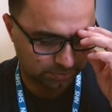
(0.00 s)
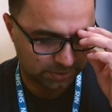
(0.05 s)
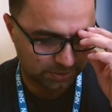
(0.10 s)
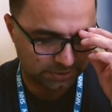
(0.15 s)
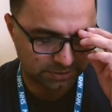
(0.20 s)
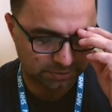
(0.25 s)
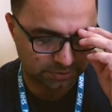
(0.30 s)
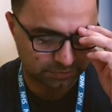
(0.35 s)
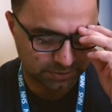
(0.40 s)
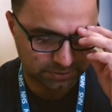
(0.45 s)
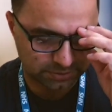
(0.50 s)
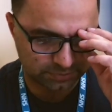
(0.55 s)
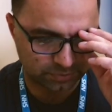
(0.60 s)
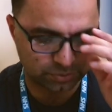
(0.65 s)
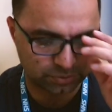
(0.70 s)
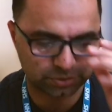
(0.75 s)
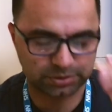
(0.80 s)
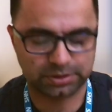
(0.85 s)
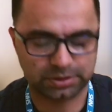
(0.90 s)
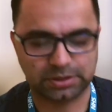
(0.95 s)
platelet
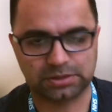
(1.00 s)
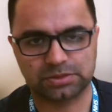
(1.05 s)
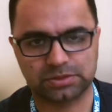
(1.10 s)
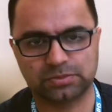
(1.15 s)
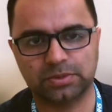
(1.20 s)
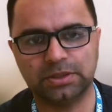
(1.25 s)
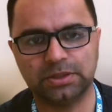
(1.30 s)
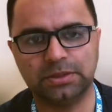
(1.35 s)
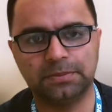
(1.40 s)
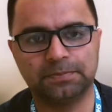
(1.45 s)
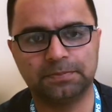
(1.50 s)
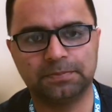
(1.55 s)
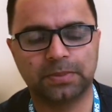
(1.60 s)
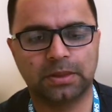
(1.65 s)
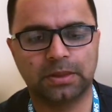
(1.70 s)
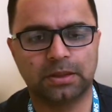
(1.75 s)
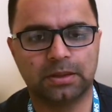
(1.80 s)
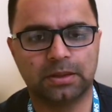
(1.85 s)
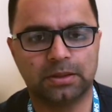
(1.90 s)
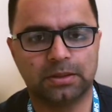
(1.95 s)
transfusion as well,
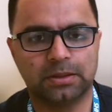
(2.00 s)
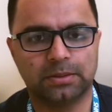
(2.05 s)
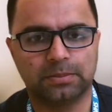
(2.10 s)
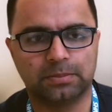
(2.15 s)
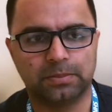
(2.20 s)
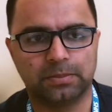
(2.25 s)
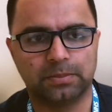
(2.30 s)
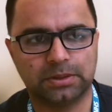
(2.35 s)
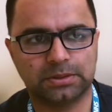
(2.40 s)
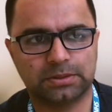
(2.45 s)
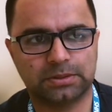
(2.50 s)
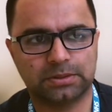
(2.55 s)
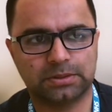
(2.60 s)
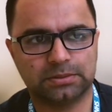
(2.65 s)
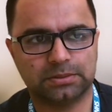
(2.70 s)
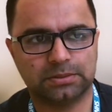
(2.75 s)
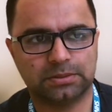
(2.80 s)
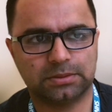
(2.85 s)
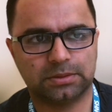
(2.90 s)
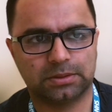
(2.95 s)
but
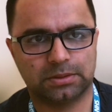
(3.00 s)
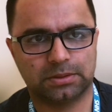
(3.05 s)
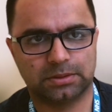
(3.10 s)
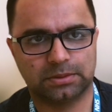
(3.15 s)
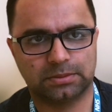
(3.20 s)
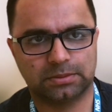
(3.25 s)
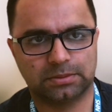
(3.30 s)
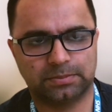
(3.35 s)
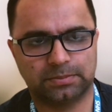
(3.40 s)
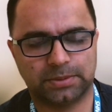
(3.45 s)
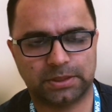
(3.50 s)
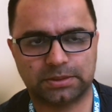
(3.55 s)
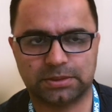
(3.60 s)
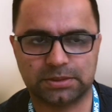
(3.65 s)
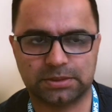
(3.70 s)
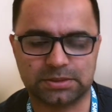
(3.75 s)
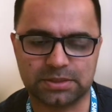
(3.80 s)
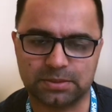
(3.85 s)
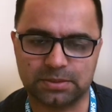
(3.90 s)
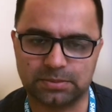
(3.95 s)

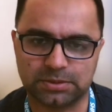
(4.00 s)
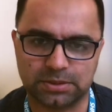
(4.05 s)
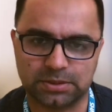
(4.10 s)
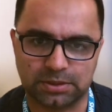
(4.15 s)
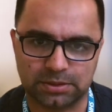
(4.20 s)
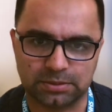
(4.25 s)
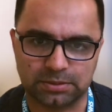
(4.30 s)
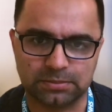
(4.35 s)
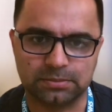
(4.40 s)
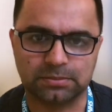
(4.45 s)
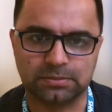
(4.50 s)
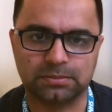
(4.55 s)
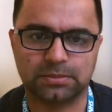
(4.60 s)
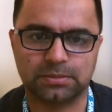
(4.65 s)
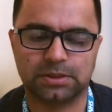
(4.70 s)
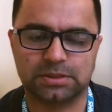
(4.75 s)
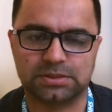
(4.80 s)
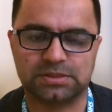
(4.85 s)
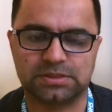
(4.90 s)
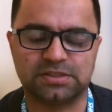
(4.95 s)
practice sometimes
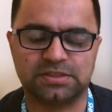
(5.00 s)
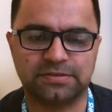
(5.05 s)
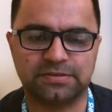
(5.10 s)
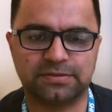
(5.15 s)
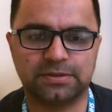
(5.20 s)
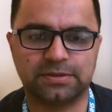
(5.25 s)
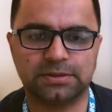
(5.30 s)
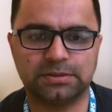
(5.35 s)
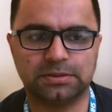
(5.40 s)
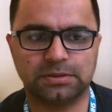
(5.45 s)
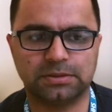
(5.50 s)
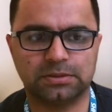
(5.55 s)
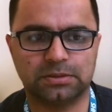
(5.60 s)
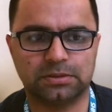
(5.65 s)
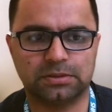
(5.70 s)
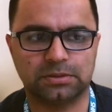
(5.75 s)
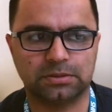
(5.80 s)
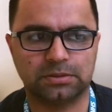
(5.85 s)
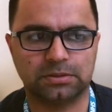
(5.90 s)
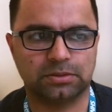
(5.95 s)
is different.
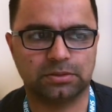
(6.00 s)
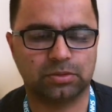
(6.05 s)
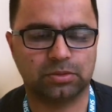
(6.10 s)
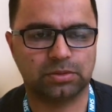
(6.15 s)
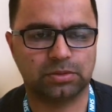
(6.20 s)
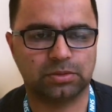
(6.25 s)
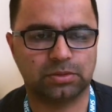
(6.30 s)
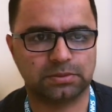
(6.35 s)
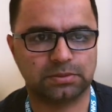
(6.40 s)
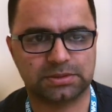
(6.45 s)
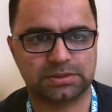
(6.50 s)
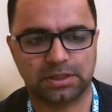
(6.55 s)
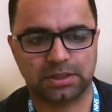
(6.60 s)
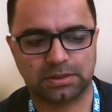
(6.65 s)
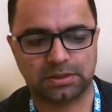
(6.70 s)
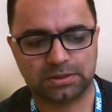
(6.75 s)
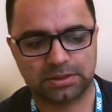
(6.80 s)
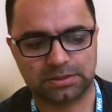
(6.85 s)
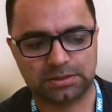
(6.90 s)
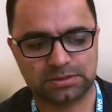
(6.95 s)
Local trust
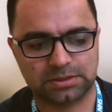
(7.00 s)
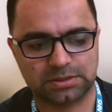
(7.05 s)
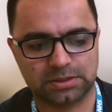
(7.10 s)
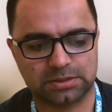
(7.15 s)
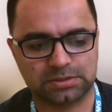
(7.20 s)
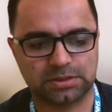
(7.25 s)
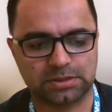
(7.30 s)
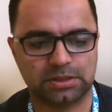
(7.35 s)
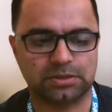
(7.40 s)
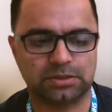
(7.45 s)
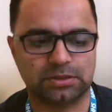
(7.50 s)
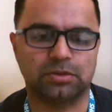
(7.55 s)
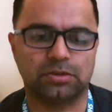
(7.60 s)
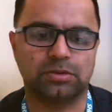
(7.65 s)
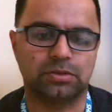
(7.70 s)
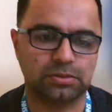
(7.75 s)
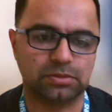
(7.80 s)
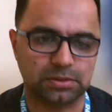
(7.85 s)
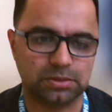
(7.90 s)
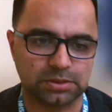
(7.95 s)
guideline says that, or
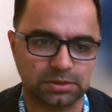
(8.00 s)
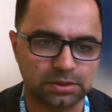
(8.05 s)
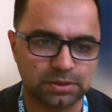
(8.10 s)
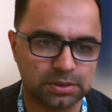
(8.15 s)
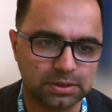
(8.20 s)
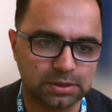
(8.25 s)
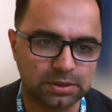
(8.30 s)
local